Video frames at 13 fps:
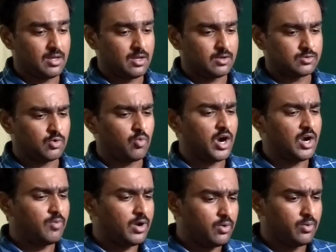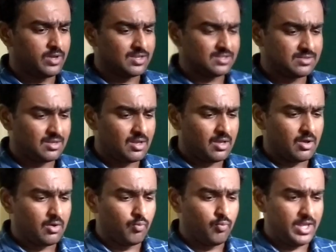So what we do is,
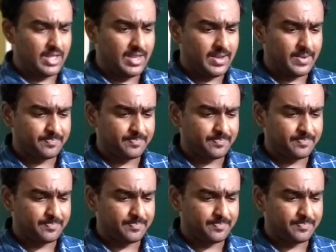we